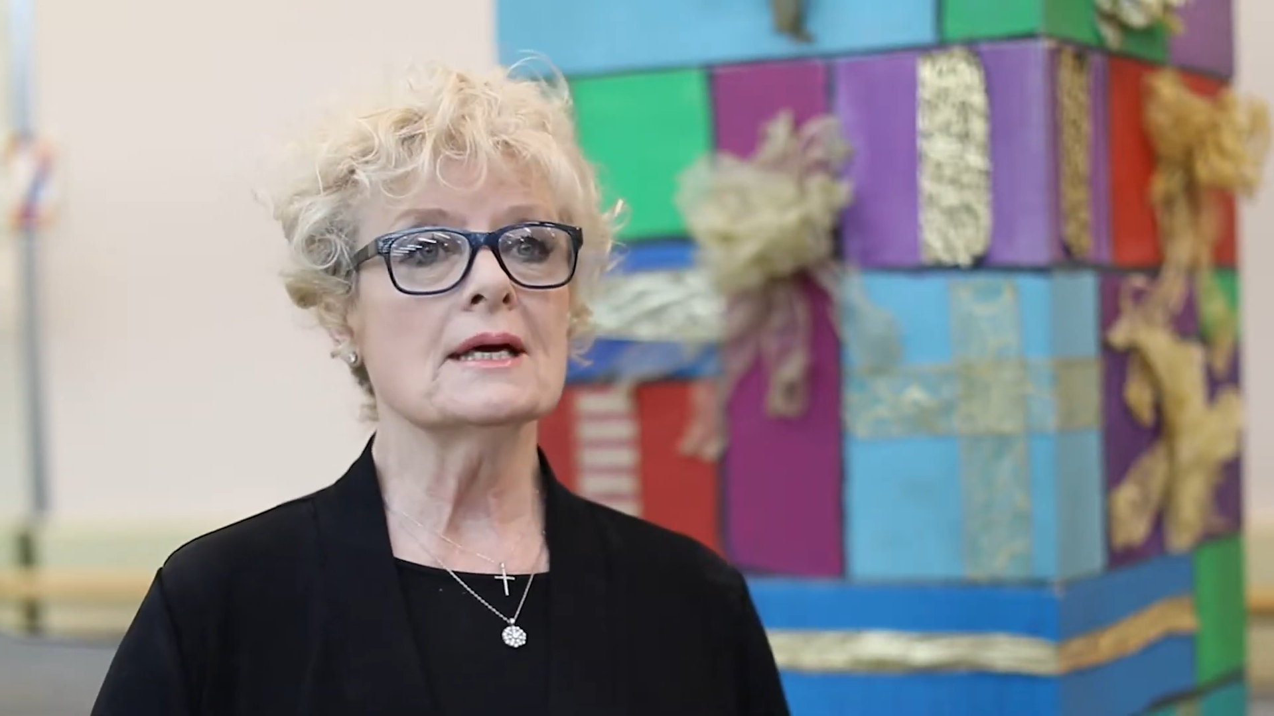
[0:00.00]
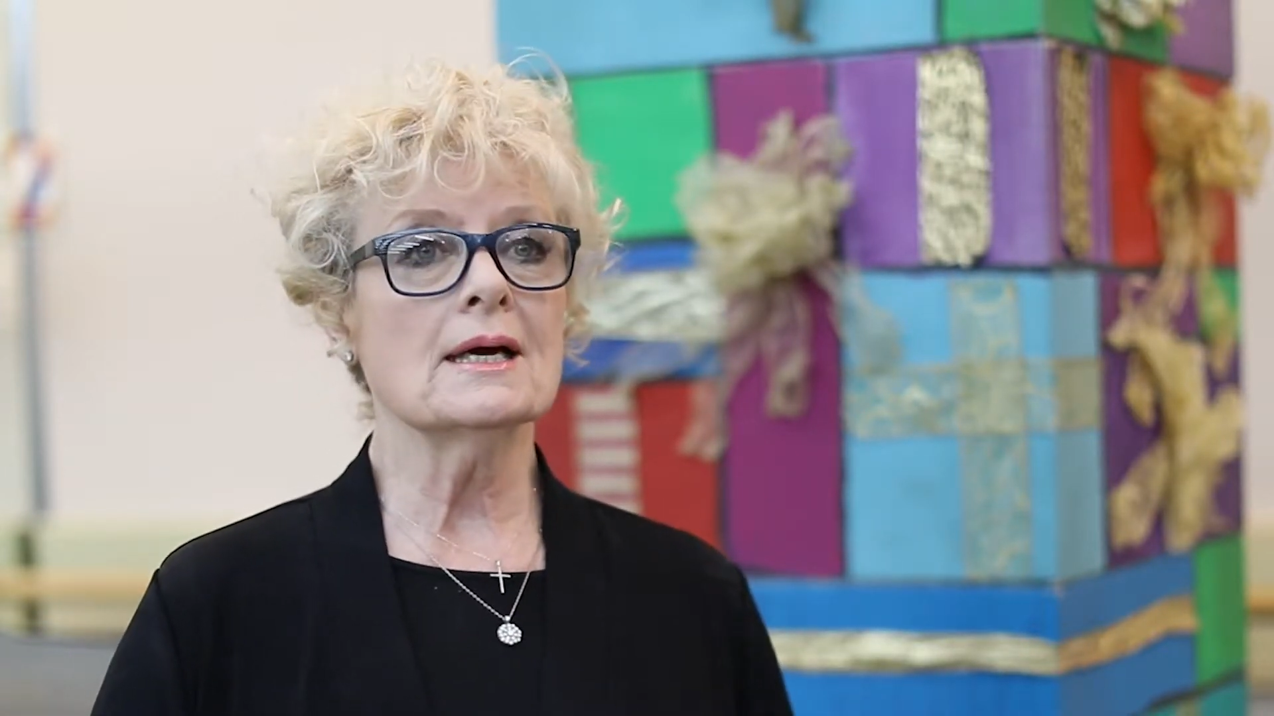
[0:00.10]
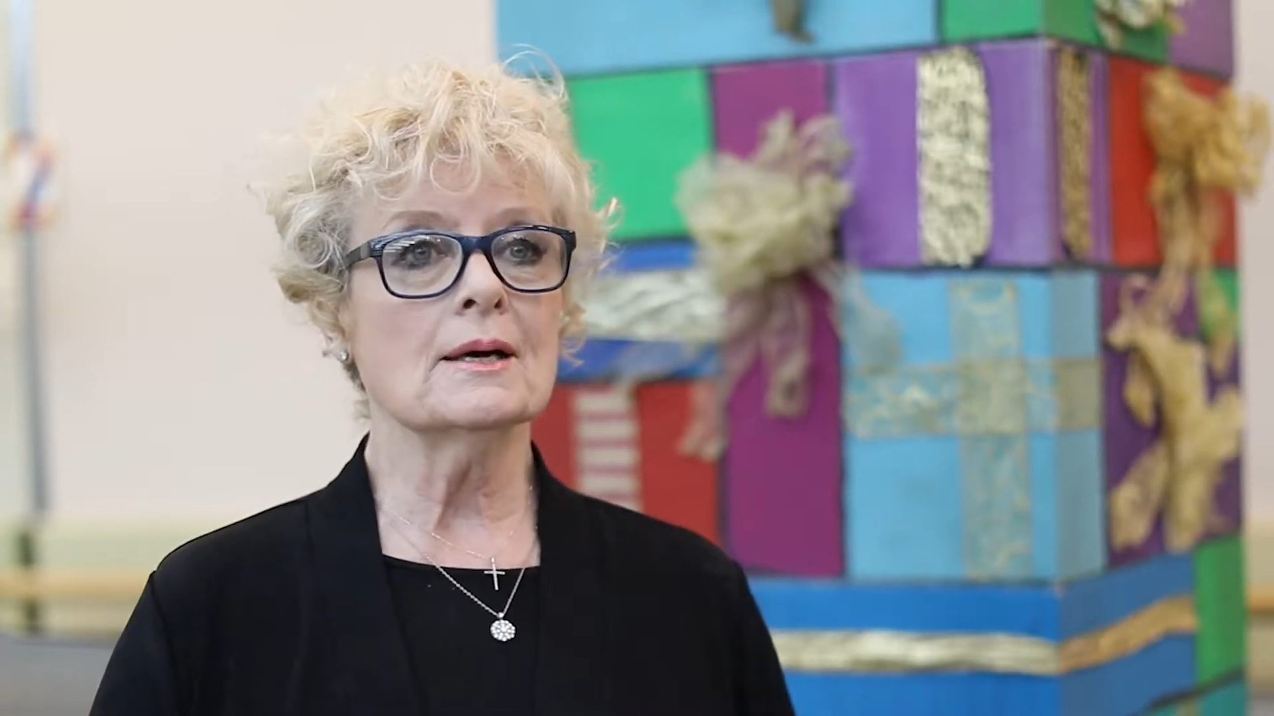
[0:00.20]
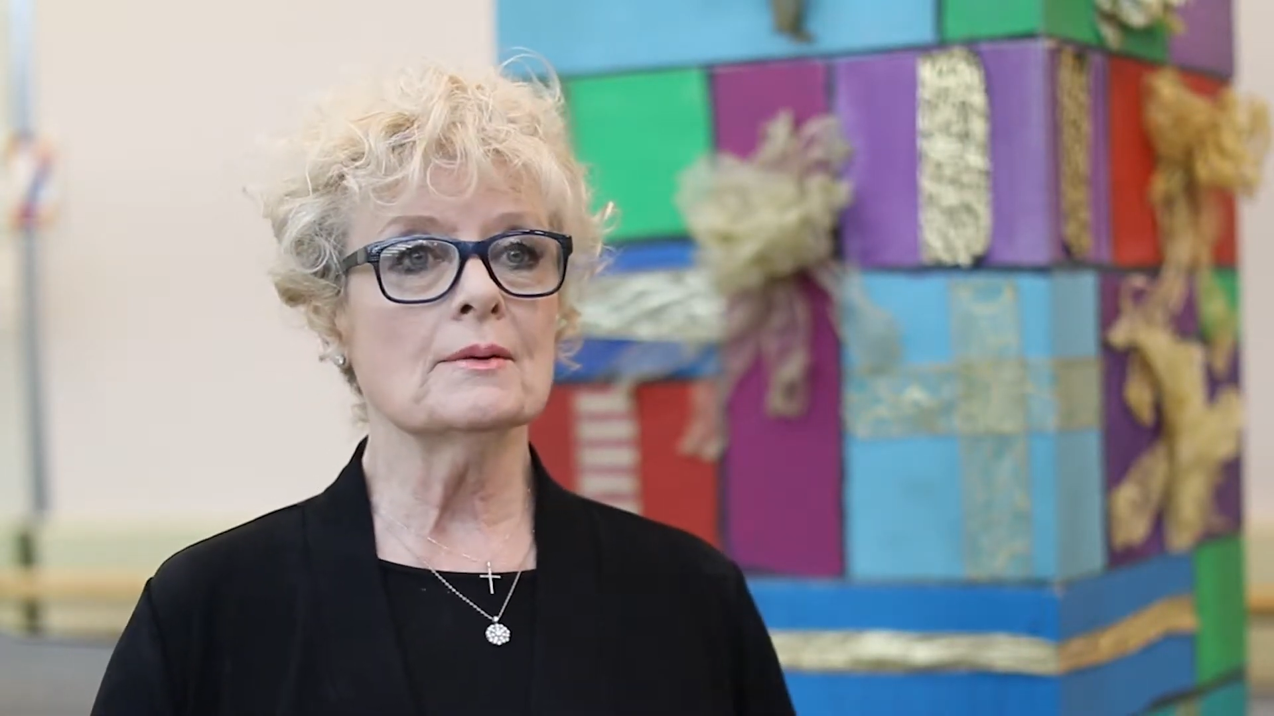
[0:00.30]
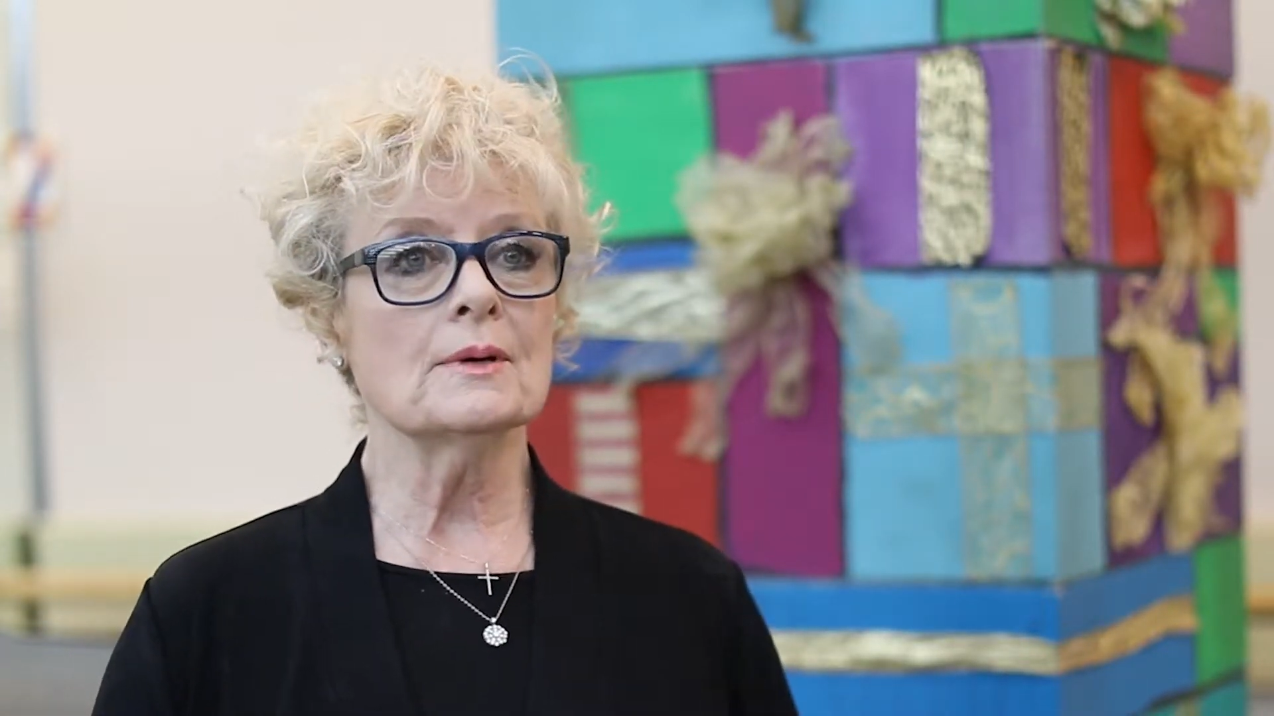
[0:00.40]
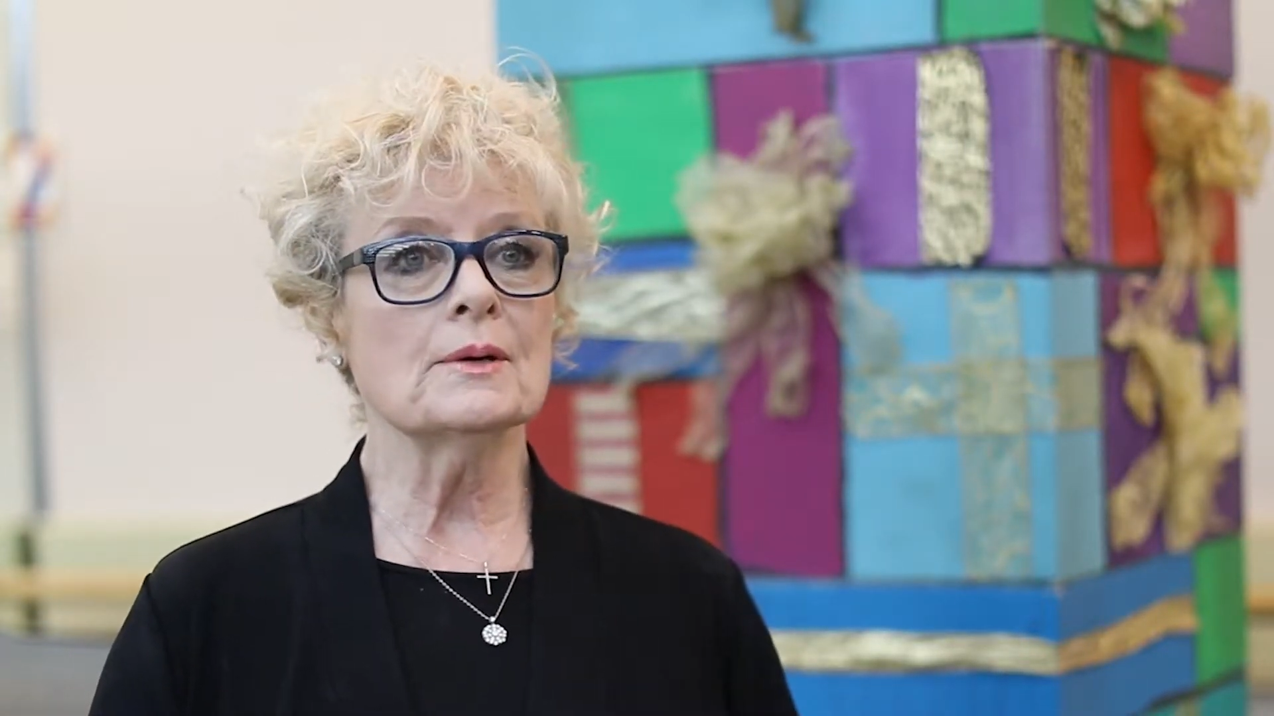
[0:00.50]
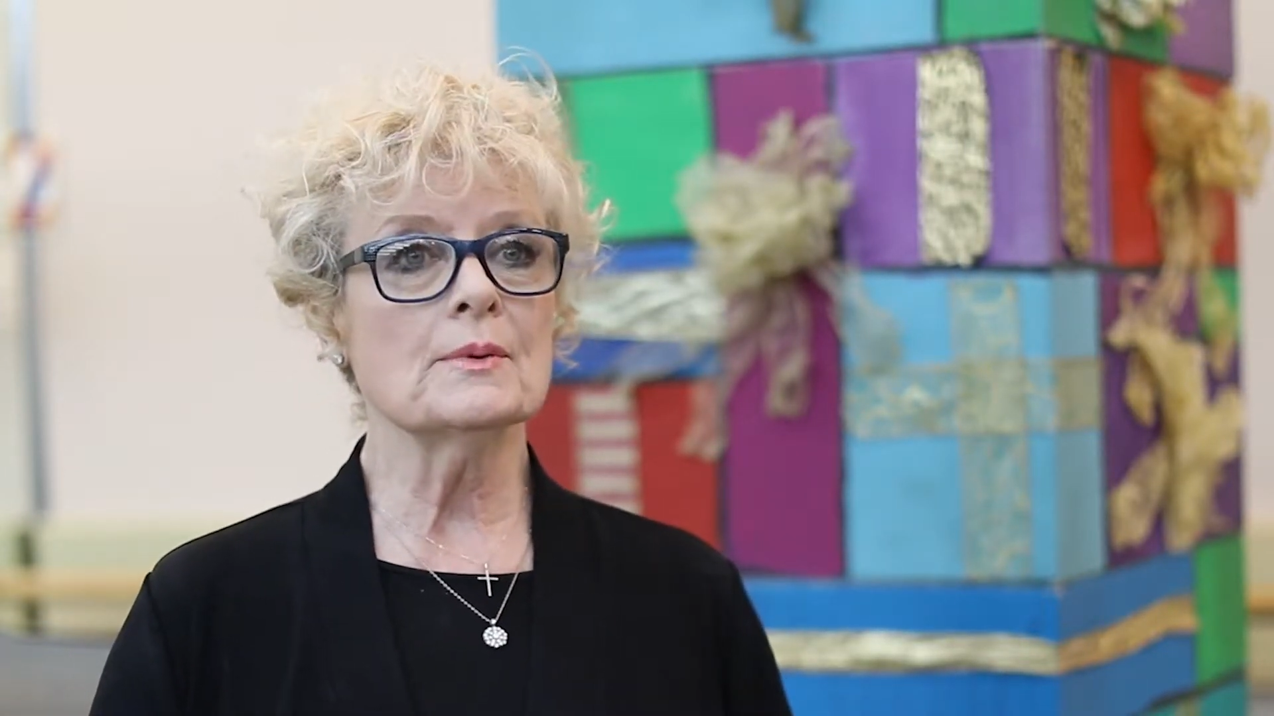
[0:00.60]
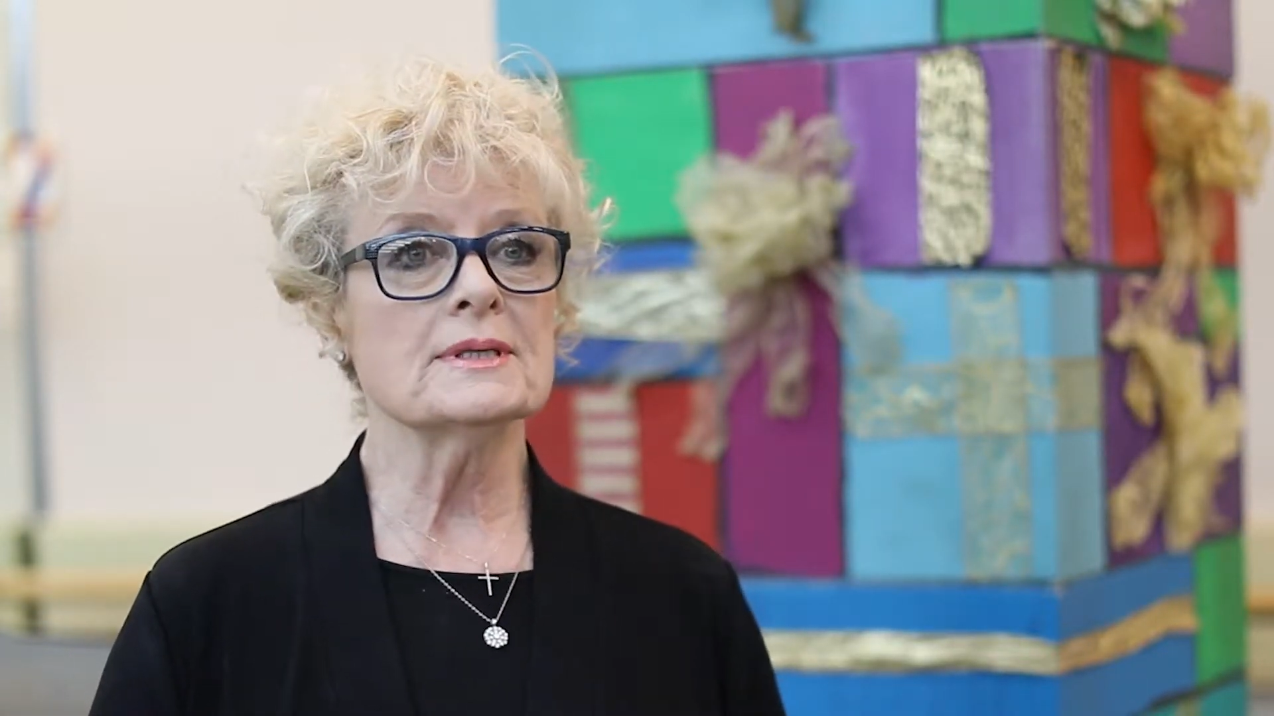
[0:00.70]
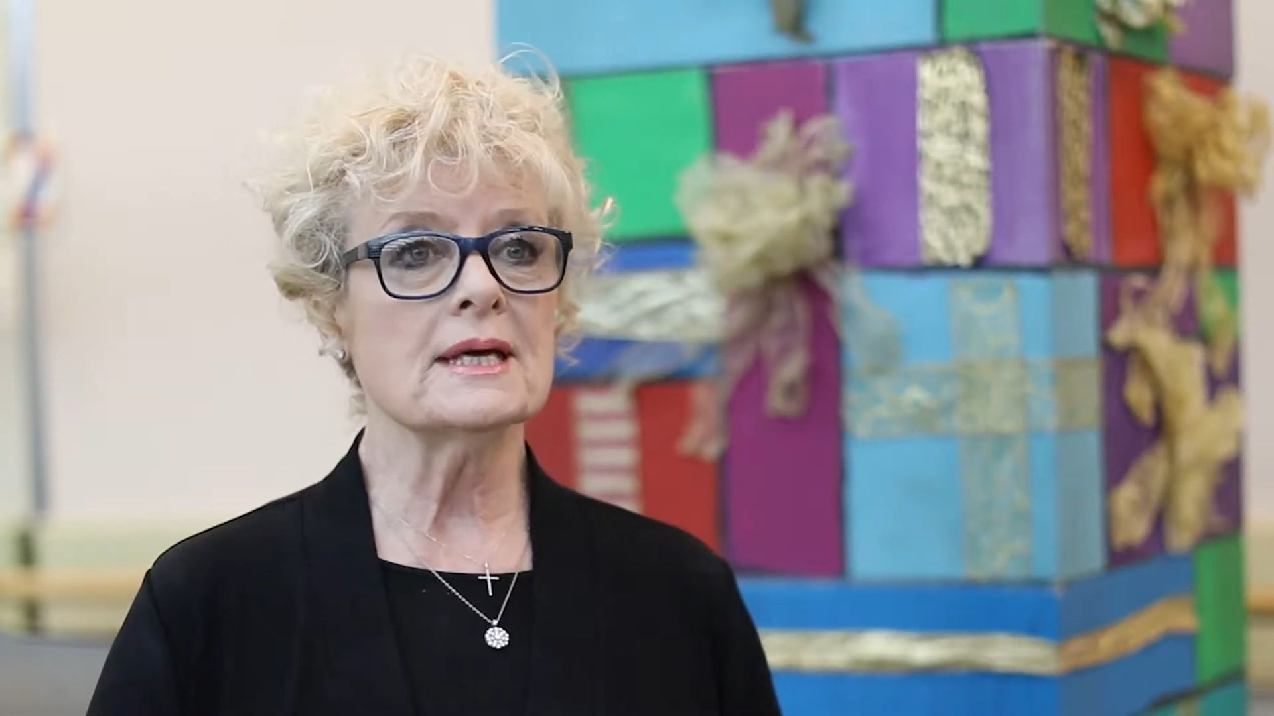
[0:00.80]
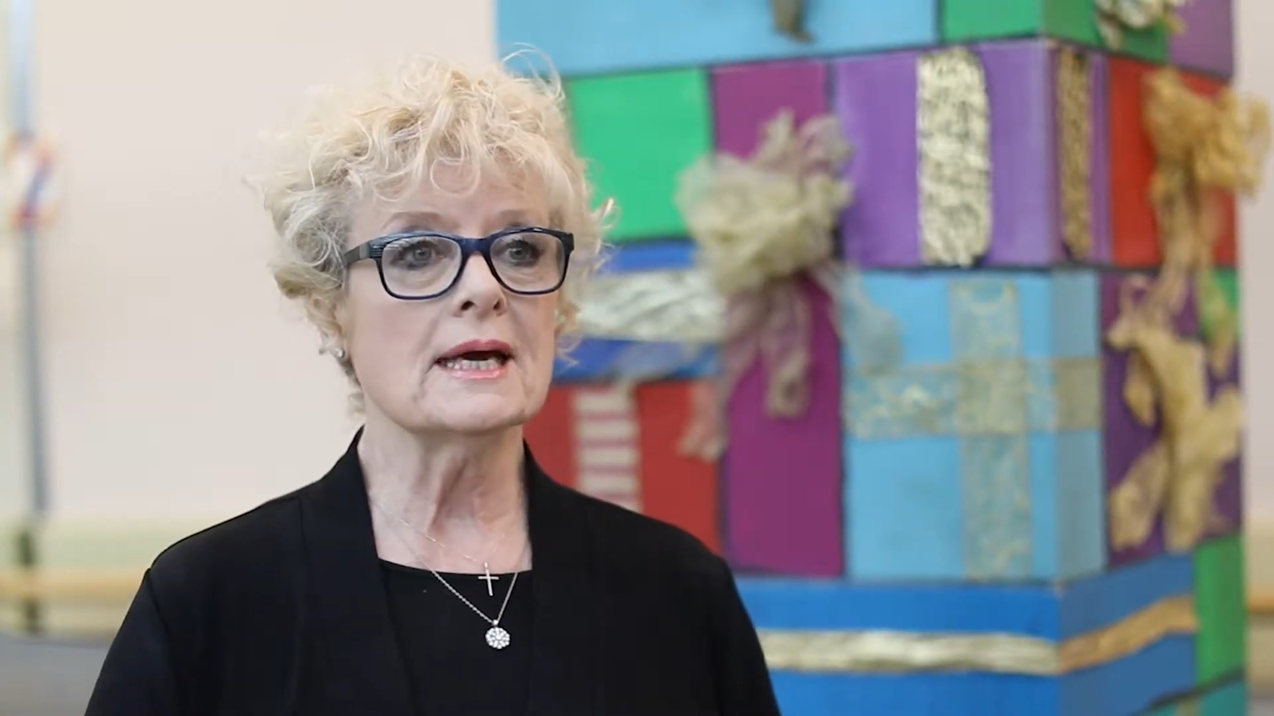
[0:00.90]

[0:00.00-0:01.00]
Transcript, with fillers: uh, it was